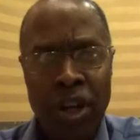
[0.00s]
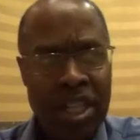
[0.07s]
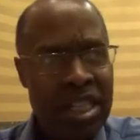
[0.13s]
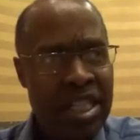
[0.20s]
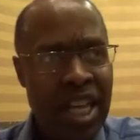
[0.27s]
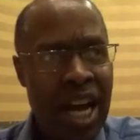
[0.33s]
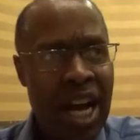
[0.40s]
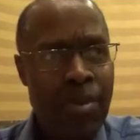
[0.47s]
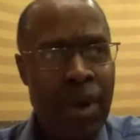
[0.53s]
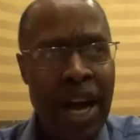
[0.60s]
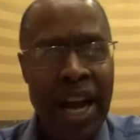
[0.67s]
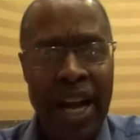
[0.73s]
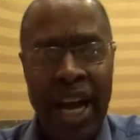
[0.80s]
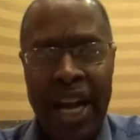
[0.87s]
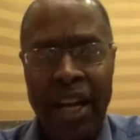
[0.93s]
point in time,
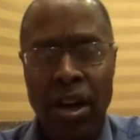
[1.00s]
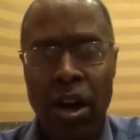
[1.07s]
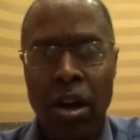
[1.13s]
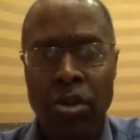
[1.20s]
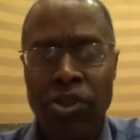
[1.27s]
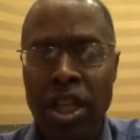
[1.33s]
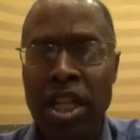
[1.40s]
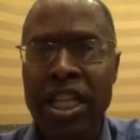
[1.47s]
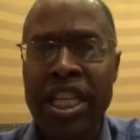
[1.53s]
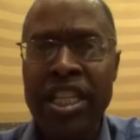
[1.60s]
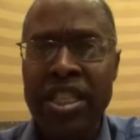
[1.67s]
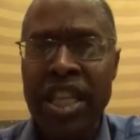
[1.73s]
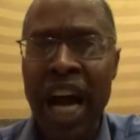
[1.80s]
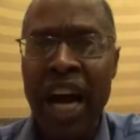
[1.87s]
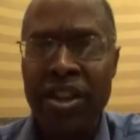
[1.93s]
I called the
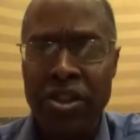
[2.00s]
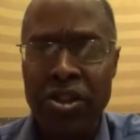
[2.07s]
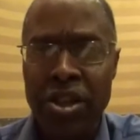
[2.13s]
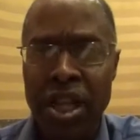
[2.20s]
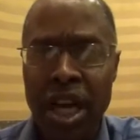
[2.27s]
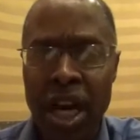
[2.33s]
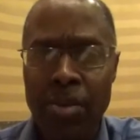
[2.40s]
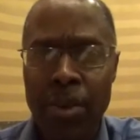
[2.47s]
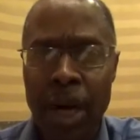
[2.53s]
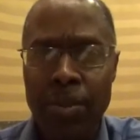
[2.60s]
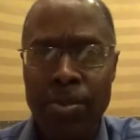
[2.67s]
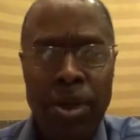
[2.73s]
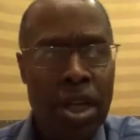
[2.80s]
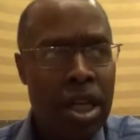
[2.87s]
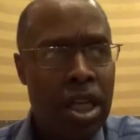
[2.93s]
lead doctor to come
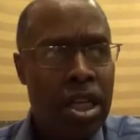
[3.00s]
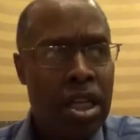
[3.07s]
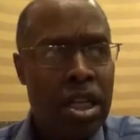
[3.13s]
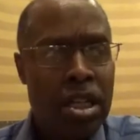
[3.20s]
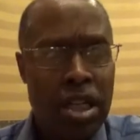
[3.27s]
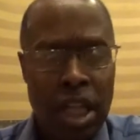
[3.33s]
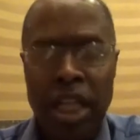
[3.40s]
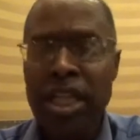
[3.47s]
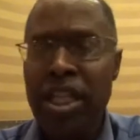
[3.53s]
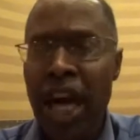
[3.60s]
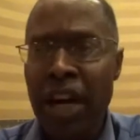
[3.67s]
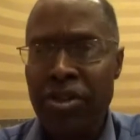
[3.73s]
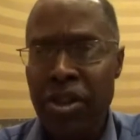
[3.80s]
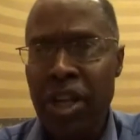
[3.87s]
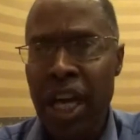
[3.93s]
up. The lead
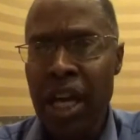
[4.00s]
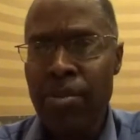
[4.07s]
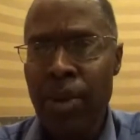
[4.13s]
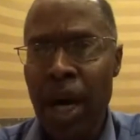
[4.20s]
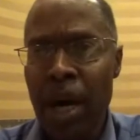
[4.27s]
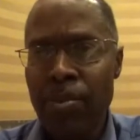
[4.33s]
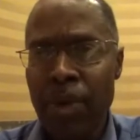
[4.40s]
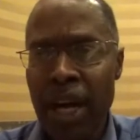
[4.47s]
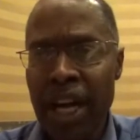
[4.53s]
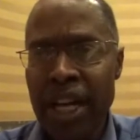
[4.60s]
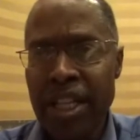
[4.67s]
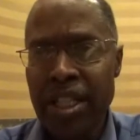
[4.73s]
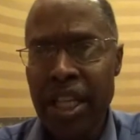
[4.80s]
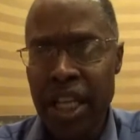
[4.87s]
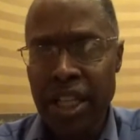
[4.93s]
doctor came up
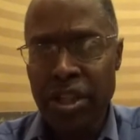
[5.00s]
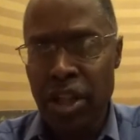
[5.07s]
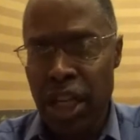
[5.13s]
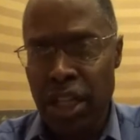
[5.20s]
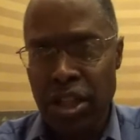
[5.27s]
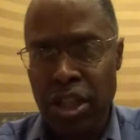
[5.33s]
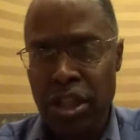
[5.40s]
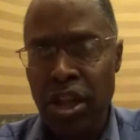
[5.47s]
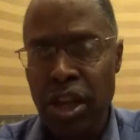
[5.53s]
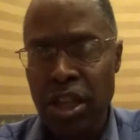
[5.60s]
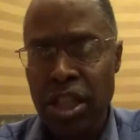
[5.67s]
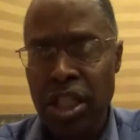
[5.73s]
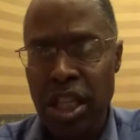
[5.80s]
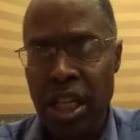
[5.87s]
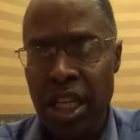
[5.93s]
and
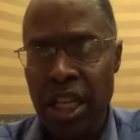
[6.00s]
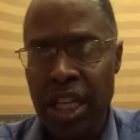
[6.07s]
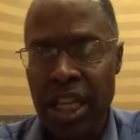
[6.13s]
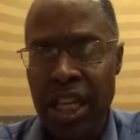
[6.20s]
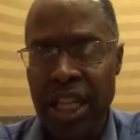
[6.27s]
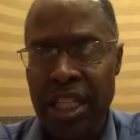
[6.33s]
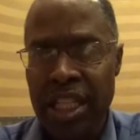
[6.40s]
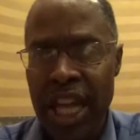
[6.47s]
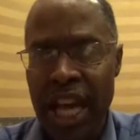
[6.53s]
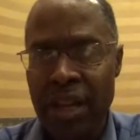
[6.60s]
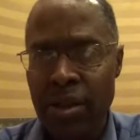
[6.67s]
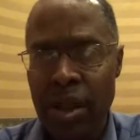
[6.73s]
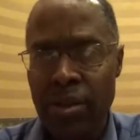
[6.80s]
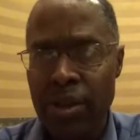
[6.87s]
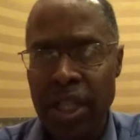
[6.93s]
started to
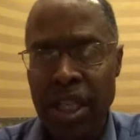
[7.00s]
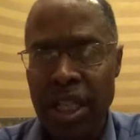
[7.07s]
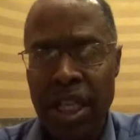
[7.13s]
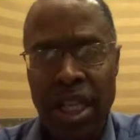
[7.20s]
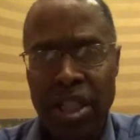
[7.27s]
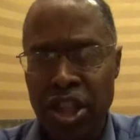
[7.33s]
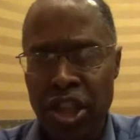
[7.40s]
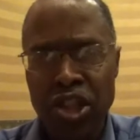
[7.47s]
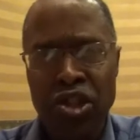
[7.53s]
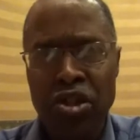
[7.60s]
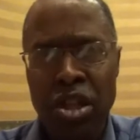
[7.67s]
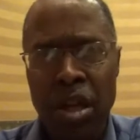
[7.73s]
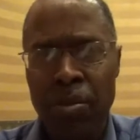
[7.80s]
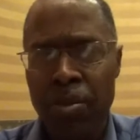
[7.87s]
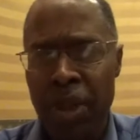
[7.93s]
examine him, and he
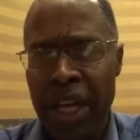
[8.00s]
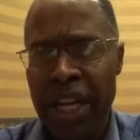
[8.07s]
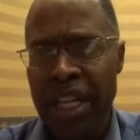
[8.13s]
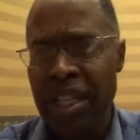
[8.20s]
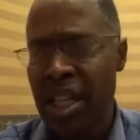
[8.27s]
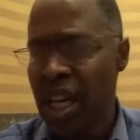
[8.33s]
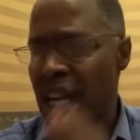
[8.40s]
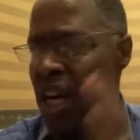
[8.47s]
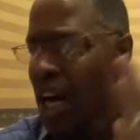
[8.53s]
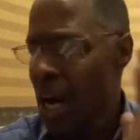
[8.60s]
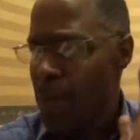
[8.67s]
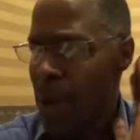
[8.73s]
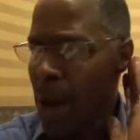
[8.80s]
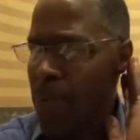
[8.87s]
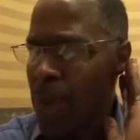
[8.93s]
continued to complain
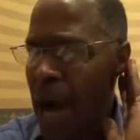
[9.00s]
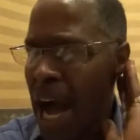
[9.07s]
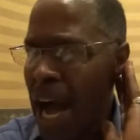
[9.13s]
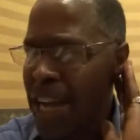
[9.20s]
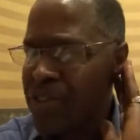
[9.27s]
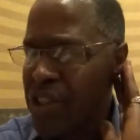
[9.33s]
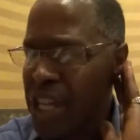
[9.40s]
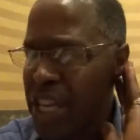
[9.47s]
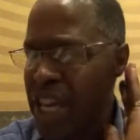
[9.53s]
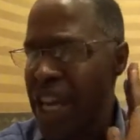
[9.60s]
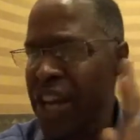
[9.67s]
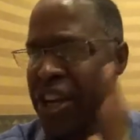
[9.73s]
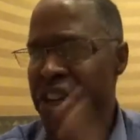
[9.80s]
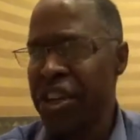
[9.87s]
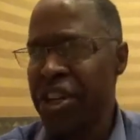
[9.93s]
about behind the
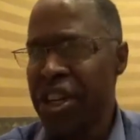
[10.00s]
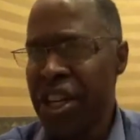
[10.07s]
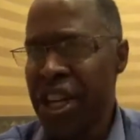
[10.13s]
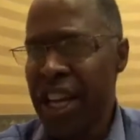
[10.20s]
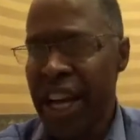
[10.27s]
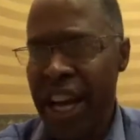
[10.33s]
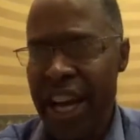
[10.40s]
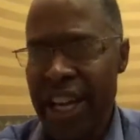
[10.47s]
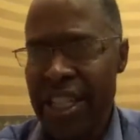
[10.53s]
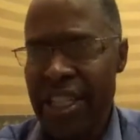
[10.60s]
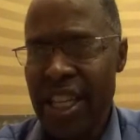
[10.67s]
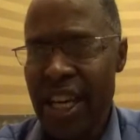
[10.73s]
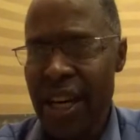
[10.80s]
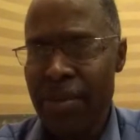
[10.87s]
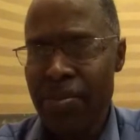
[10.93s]
ear, and